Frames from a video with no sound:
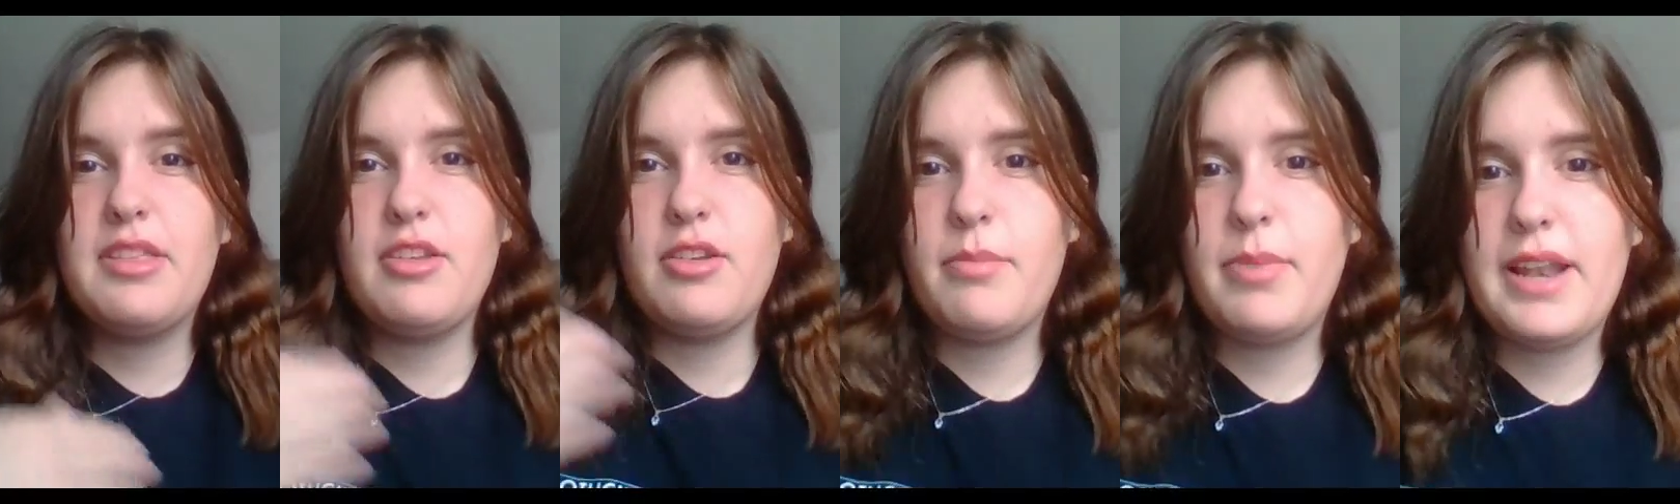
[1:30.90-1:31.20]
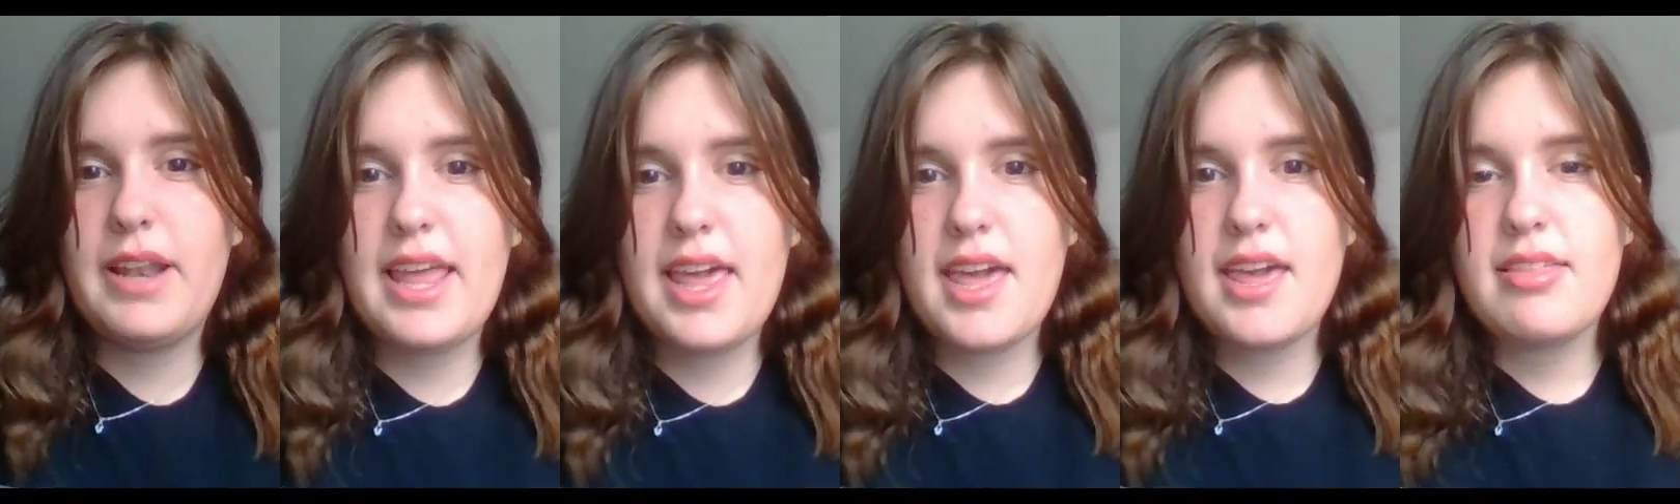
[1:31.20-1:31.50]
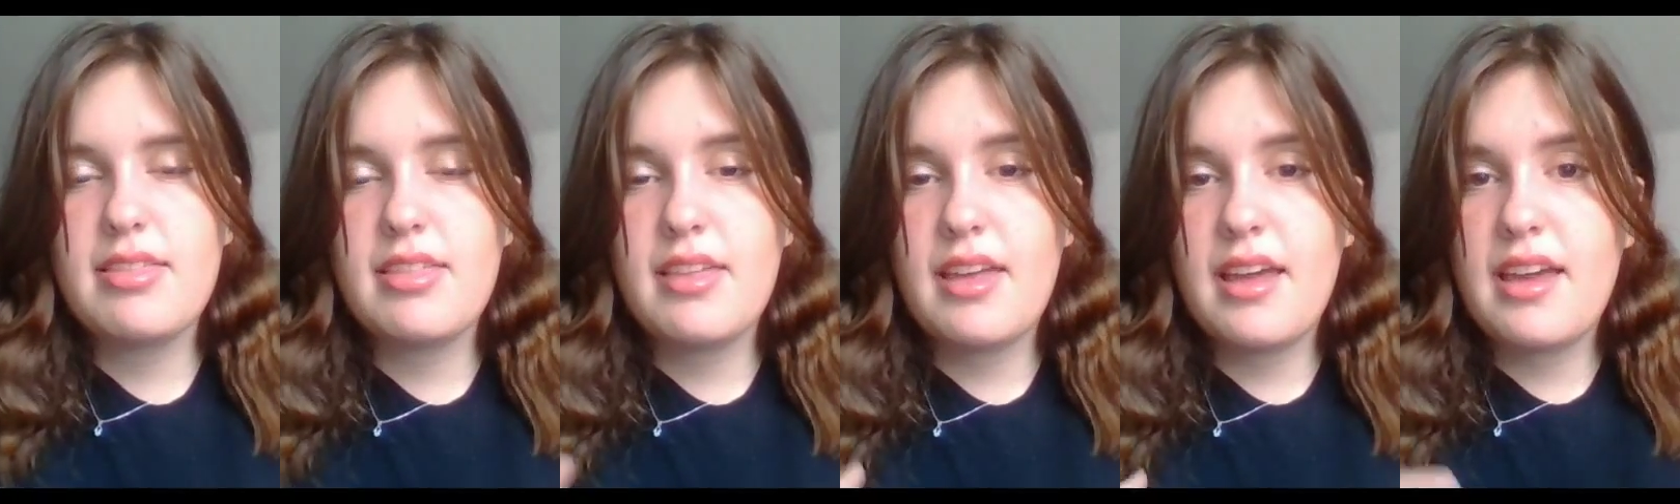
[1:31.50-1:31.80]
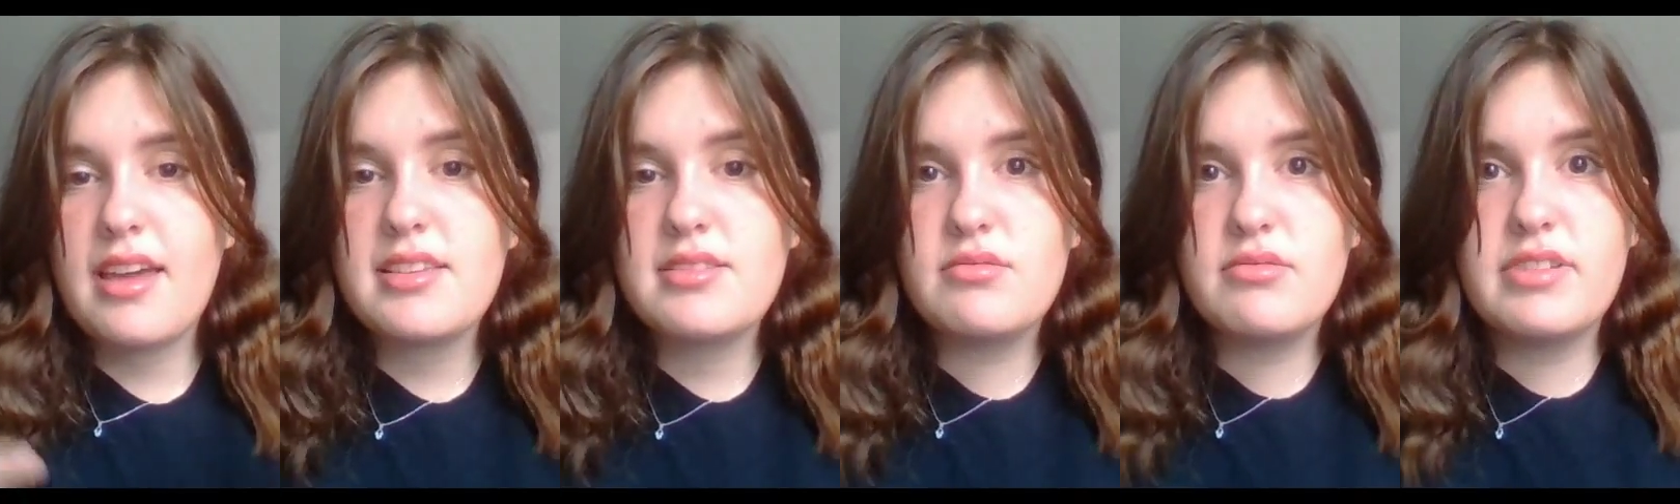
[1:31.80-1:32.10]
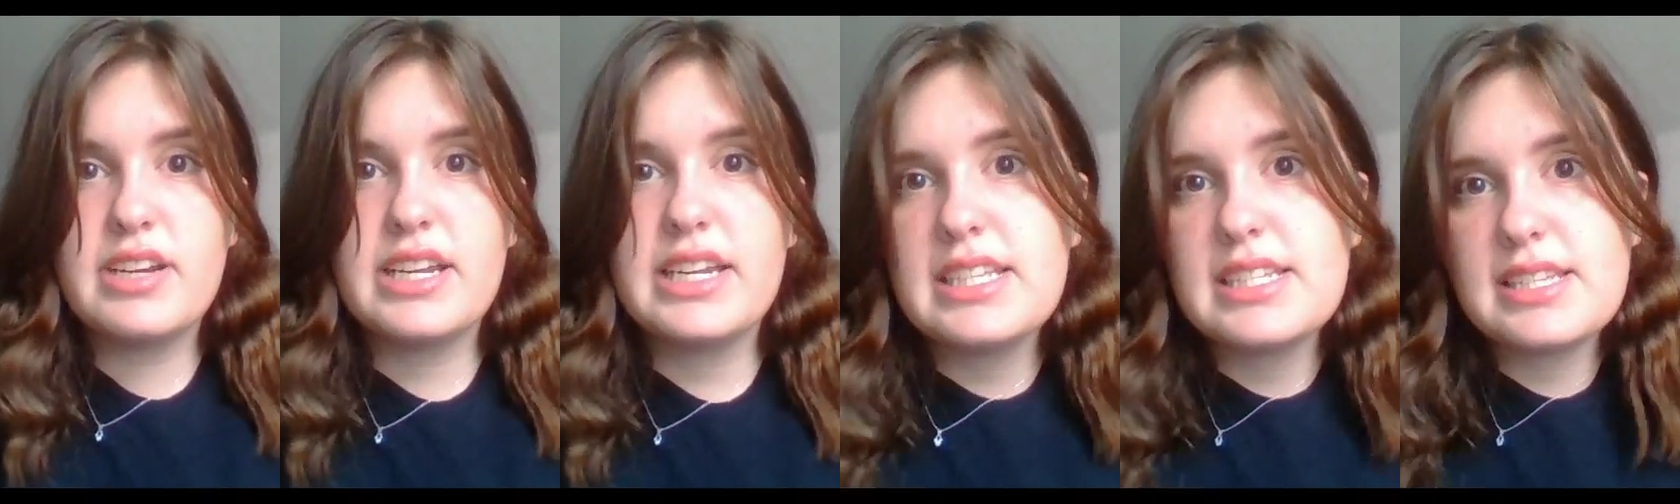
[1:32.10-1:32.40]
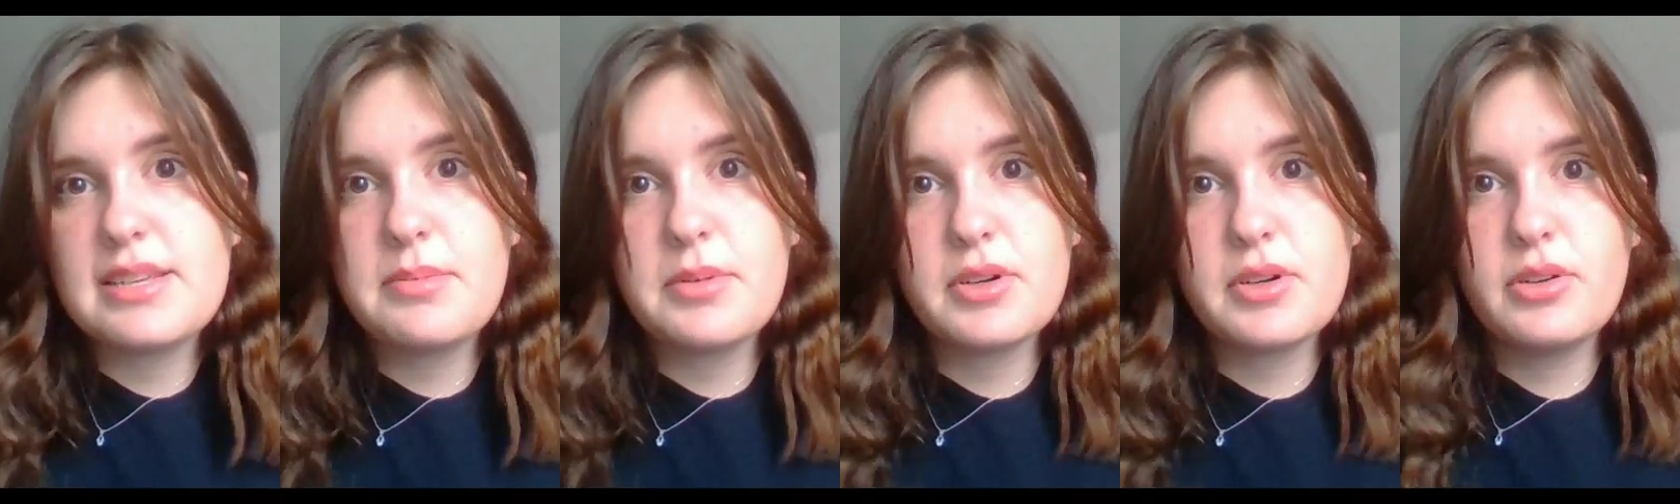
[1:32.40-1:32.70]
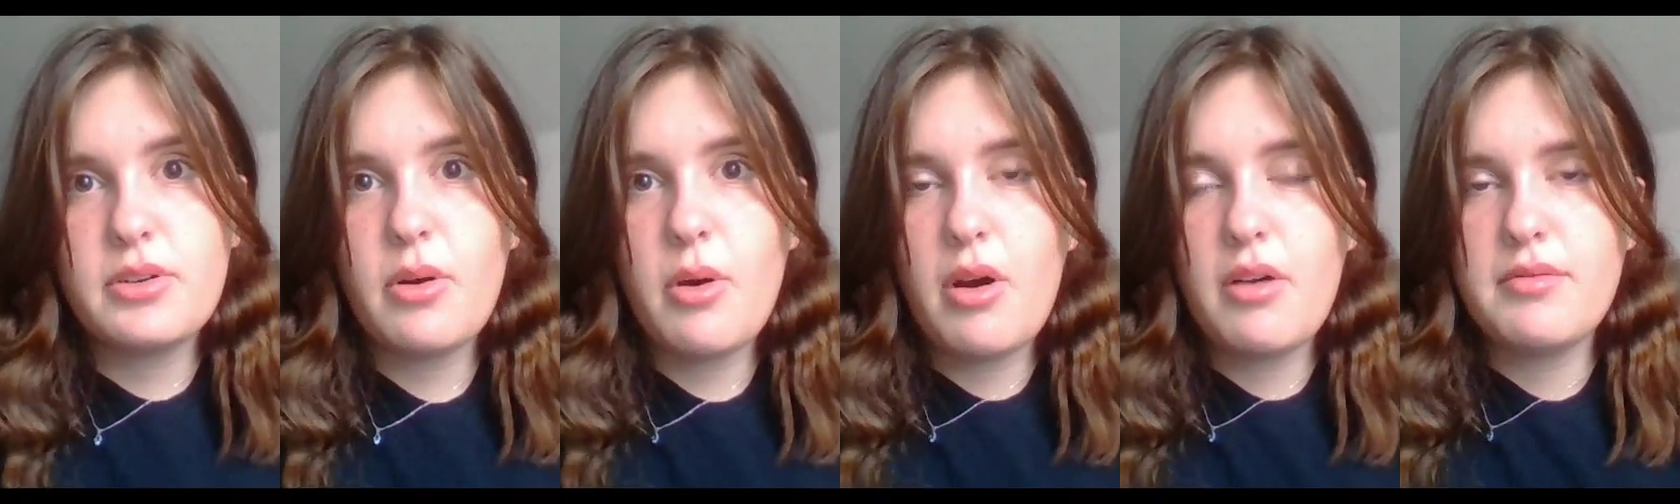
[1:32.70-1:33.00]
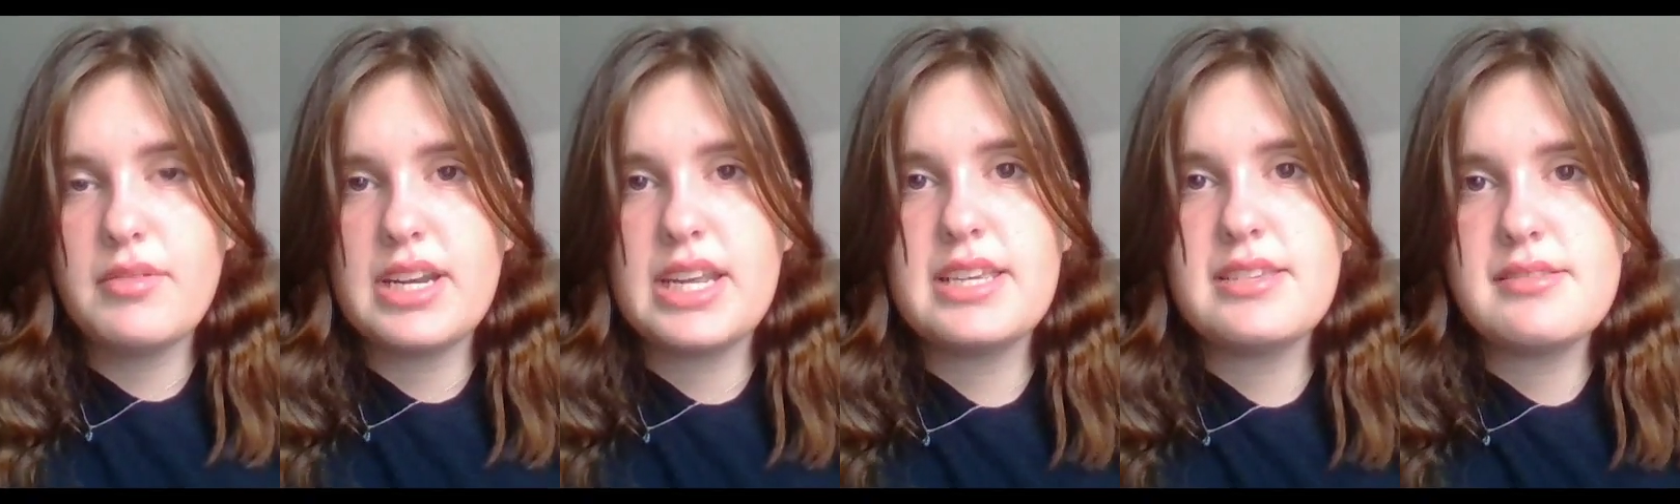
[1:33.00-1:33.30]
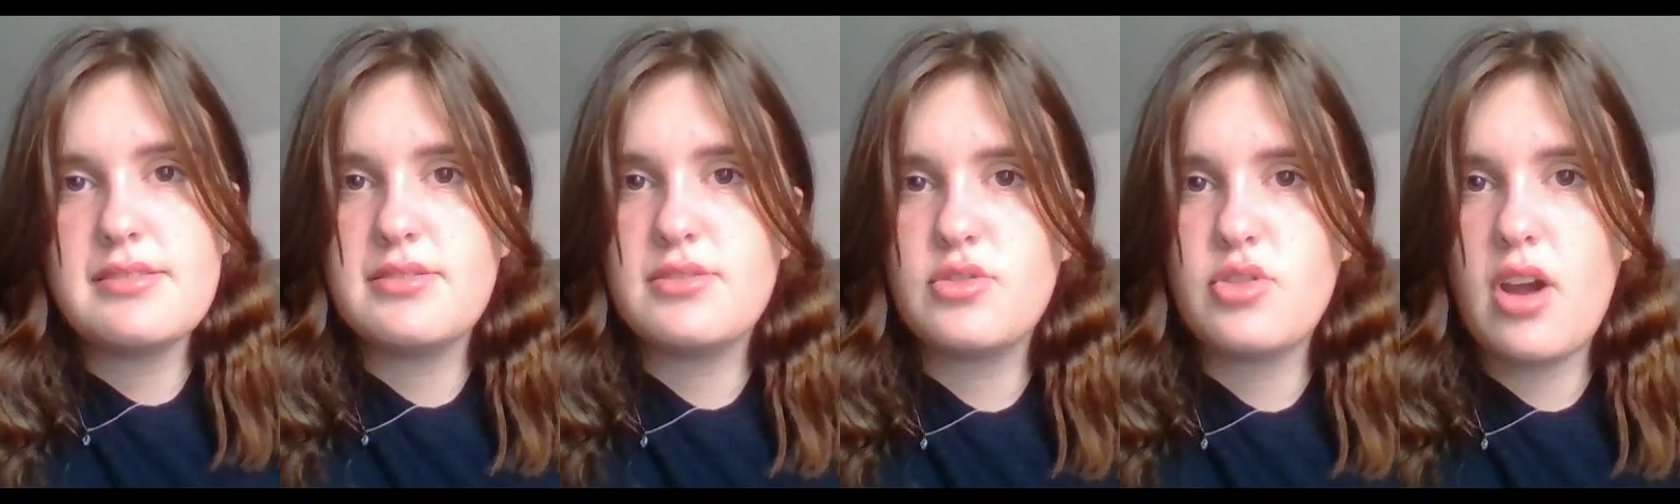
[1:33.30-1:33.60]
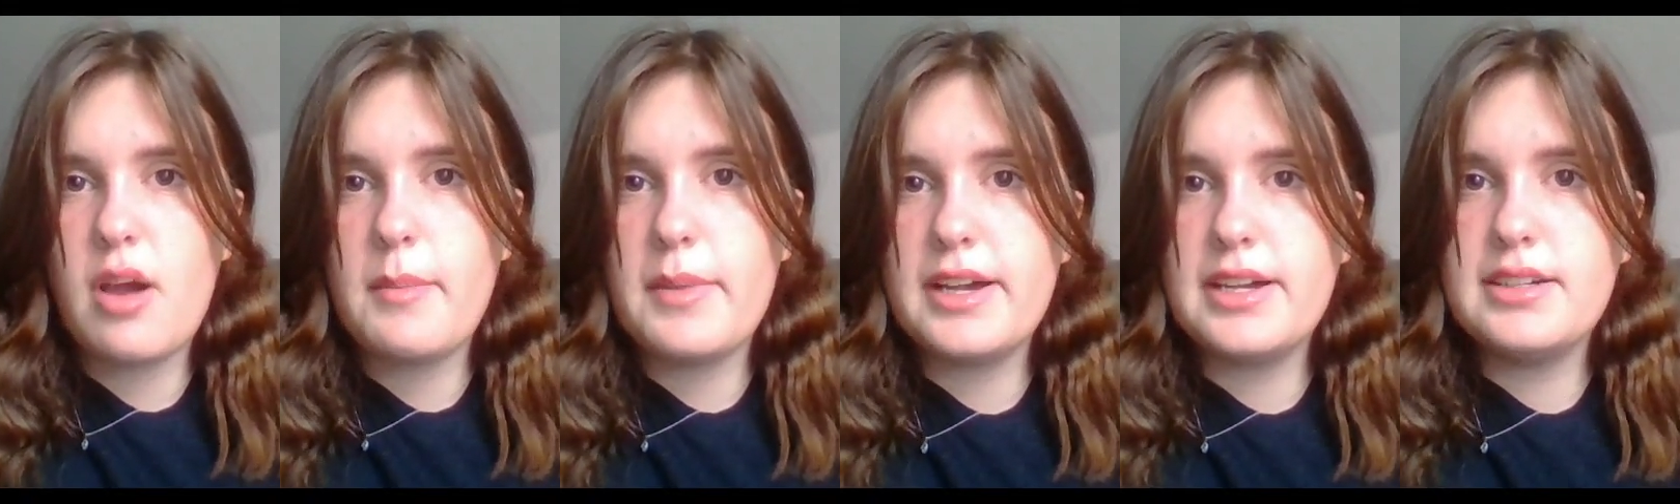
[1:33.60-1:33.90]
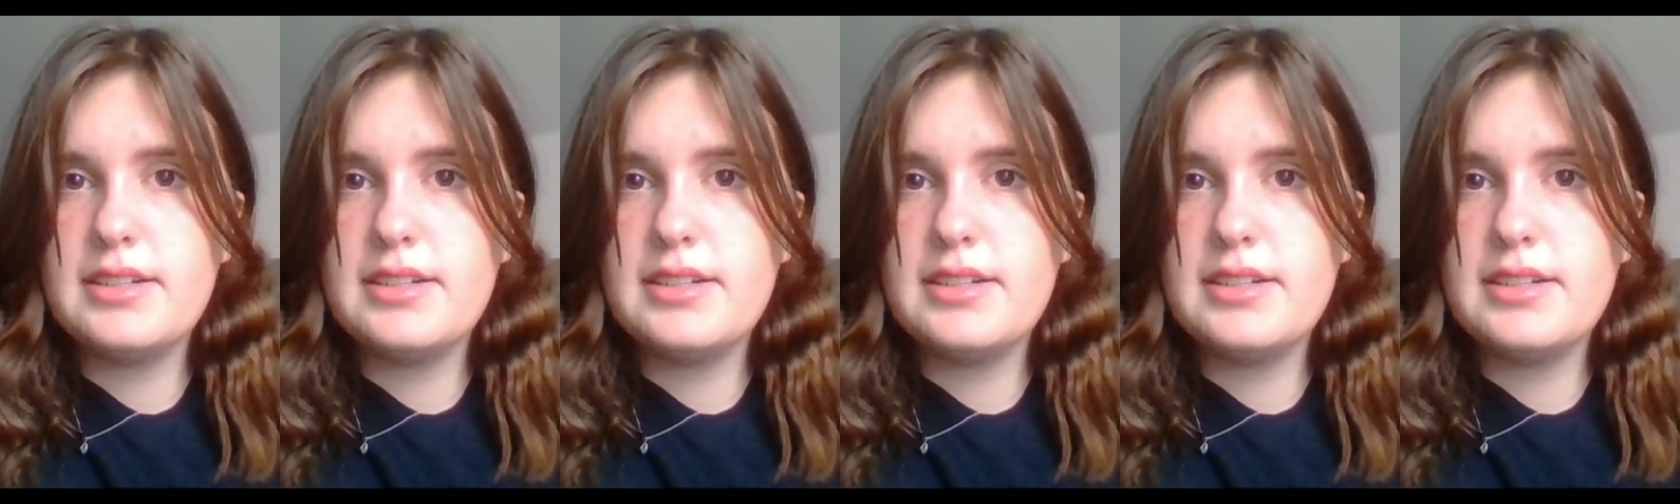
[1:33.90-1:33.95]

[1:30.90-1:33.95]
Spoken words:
a play that is really typical of Renaissance drama.